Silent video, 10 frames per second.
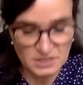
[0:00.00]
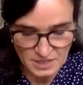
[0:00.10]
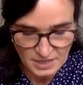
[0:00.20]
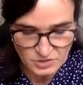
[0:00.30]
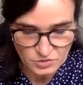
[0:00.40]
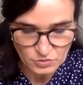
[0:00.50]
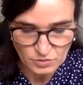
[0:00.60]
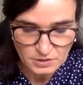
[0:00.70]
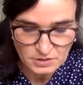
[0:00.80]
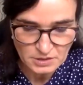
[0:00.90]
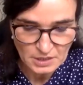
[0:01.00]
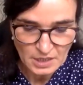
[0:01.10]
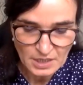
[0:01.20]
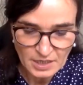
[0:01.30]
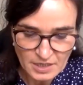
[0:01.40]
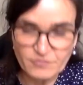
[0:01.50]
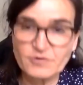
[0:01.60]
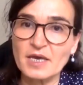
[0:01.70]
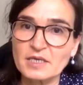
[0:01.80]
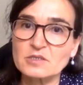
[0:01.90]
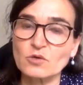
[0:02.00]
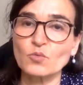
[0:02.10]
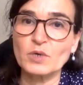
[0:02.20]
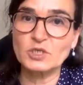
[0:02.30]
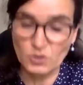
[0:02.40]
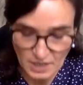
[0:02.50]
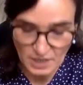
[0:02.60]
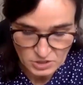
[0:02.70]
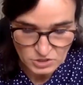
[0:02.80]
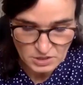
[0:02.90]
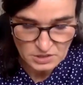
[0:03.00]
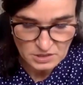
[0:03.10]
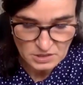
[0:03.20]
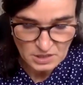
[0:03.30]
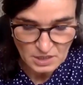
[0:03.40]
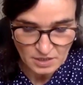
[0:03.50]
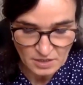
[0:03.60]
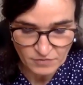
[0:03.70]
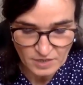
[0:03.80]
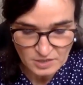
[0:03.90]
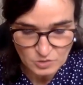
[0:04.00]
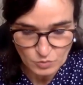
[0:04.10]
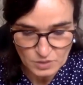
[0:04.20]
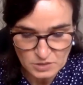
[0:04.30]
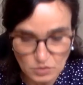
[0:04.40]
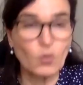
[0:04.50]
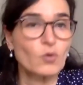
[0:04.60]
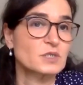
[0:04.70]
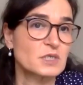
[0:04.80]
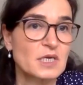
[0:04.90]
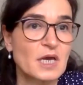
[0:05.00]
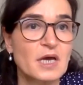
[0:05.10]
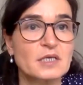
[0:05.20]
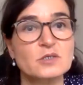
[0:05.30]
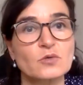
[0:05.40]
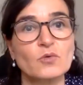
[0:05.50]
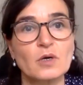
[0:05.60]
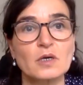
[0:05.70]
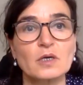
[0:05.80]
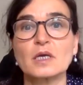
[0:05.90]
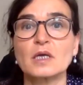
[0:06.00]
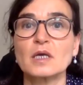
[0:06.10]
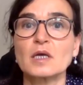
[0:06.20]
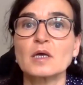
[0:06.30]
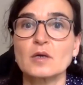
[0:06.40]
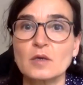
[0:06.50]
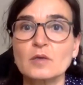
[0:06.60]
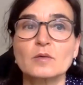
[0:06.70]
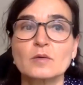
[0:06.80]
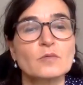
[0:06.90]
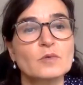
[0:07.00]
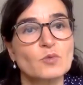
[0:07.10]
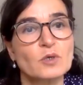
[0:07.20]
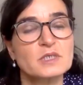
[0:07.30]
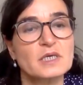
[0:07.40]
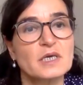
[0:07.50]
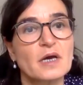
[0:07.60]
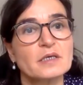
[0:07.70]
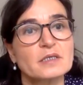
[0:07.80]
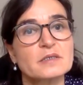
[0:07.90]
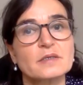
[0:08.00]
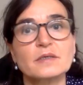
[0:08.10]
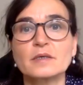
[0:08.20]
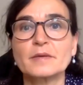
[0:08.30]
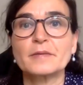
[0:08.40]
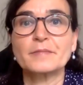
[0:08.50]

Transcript: than scheduled? If yes, on which occasions? And if yes, with all TKIs or with what TKIs?